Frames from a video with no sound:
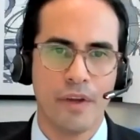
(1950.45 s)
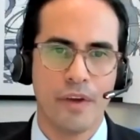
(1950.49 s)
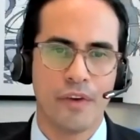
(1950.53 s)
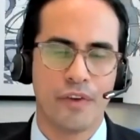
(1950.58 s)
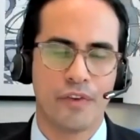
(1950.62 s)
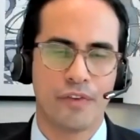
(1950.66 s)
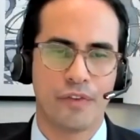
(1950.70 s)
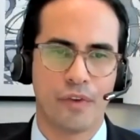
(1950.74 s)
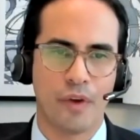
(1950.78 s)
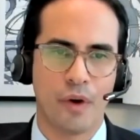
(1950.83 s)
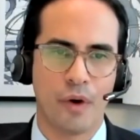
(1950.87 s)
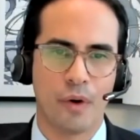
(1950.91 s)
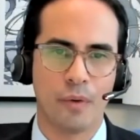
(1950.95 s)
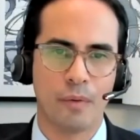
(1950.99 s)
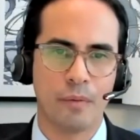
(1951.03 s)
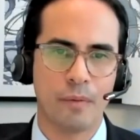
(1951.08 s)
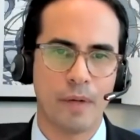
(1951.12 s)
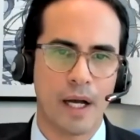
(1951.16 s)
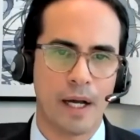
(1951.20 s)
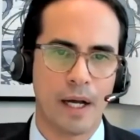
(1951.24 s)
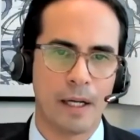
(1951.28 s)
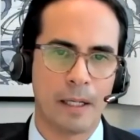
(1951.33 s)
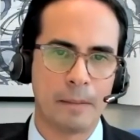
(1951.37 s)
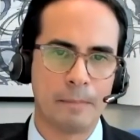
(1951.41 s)
So
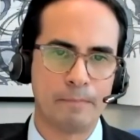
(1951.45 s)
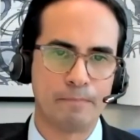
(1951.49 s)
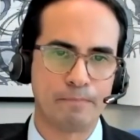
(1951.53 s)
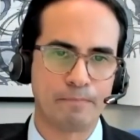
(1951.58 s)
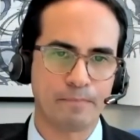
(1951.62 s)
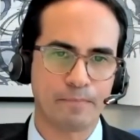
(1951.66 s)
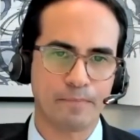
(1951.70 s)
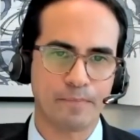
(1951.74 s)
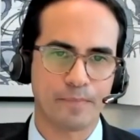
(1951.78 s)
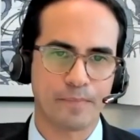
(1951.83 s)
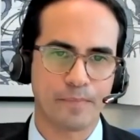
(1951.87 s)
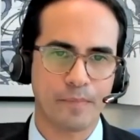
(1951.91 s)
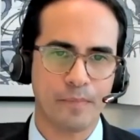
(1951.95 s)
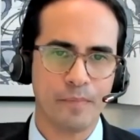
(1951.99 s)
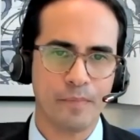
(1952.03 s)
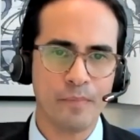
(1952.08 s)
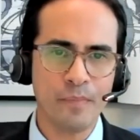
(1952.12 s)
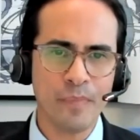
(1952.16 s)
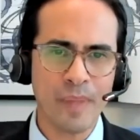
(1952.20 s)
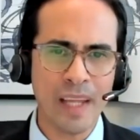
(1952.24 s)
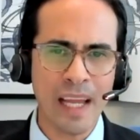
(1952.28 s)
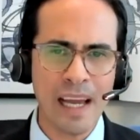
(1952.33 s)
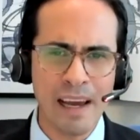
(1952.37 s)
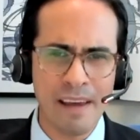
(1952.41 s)

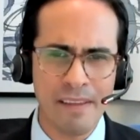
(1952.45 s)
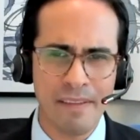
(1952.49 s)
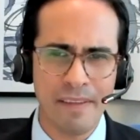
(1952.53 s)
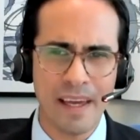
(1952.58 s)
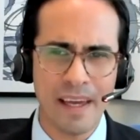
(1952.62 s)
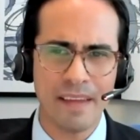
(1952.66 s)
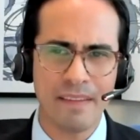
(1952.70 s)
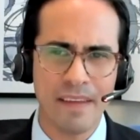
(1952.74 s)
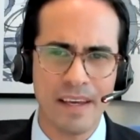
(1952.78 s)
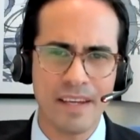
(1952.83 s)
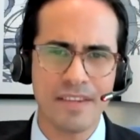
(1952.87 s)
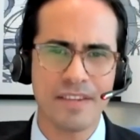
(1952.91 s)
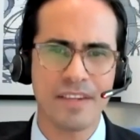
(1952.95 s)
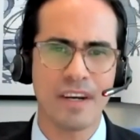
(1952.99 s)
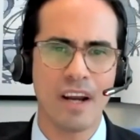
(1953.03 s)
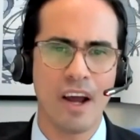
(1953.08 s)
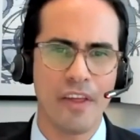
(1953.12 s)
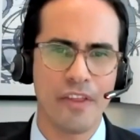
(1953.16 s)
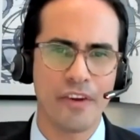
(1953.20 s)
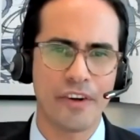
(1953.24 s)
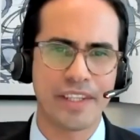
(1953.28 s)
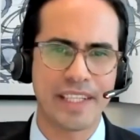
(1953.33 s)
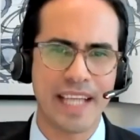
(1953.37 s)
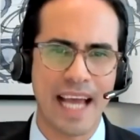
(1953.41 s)
I think this and
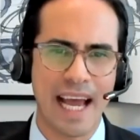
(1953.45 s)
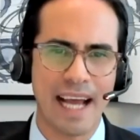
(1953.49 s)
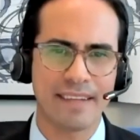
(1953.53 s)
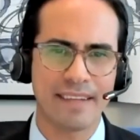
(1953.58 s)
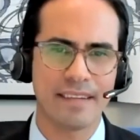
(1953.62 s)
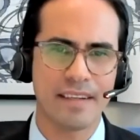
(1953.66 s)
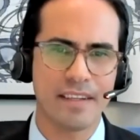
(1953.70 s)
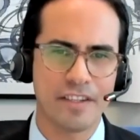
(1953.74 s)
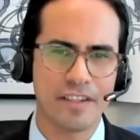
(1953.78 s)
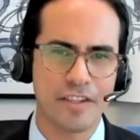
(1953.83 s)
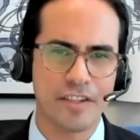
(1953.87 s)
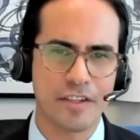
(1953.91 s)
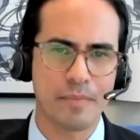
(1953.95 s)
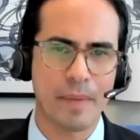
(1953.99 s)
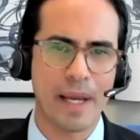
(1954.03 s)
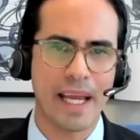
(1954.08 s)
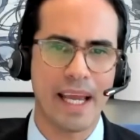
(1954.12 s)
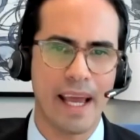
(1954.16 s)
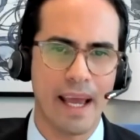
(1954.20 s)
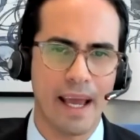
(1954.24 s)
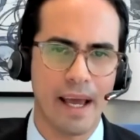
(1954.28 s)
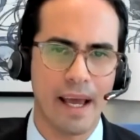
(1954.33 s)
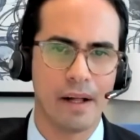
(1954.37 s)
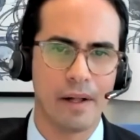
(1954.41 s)
other tactics may
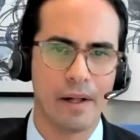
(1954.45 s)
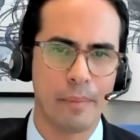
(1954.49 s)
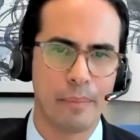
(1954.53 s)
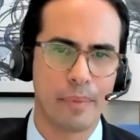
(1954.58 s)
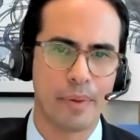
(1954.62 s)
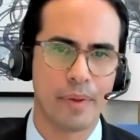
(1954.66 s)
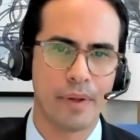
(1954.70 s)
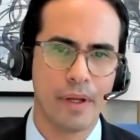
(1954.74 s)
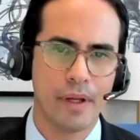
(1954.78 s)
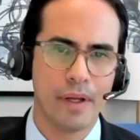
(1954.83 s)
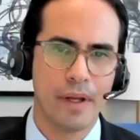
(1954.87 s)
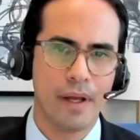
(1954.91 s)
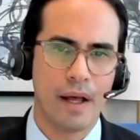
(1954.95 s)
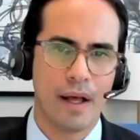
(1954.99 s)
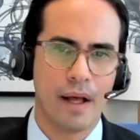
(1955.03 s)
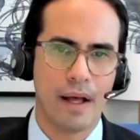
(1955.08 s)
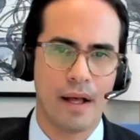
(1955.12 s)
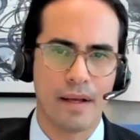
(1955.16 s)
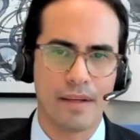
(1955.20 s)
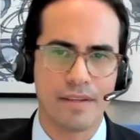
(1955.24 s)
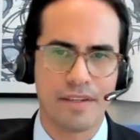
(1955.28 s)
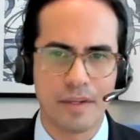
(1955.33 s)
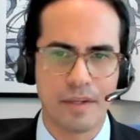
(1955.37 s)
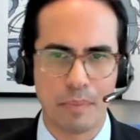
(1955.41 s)
help
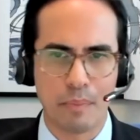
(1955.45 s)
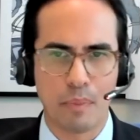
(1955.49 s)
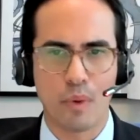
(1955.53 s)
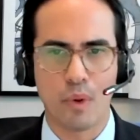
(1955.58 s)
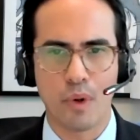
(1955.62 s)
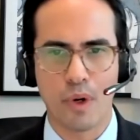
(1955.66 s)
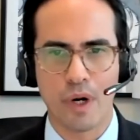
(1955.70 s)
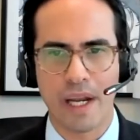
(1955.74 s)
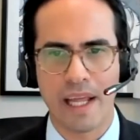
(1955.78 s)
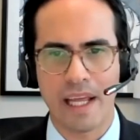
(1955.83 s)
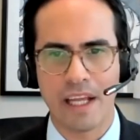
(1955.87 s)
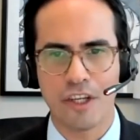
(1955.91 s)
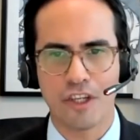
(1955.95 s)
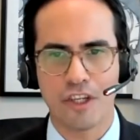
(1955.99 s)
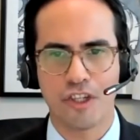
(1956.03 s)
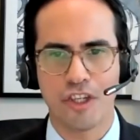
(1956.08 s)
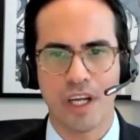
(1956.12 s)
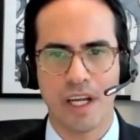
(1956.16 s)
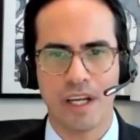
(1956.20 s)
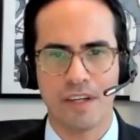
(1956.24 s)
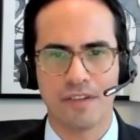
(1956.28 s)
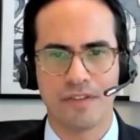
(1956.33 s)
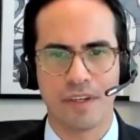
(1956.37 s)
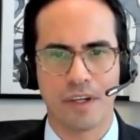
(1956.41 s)
support and
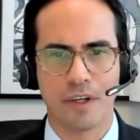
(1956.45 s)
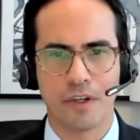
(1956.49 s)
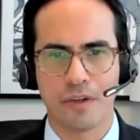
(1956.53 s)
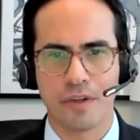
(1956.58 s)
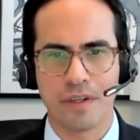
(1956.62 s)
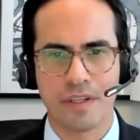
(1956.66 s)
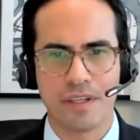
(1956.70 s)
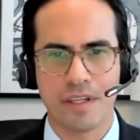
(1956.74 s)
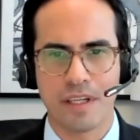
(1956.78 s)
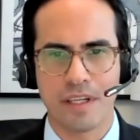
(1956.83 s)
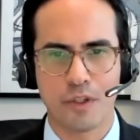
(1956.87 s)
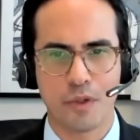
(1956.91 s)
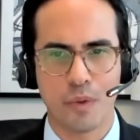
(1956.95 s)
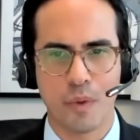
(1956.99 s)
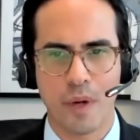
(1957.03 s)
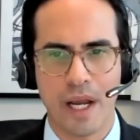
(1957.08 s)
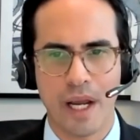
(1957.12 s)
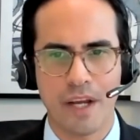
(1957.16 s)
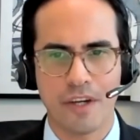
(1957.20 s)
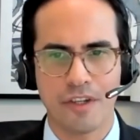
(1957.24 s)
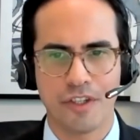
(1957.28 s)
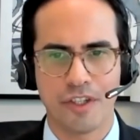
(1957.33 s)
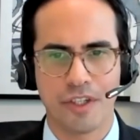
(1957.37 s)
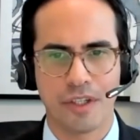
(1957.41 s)
change the current
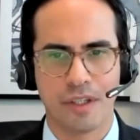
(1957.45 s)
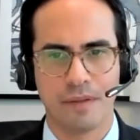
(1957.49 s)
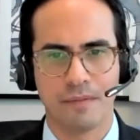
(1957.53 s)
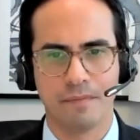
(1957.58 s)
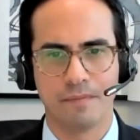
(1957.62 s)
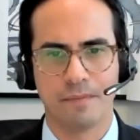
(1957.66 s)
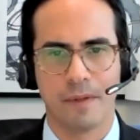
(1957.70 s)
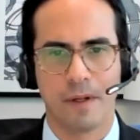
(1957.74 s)
situation.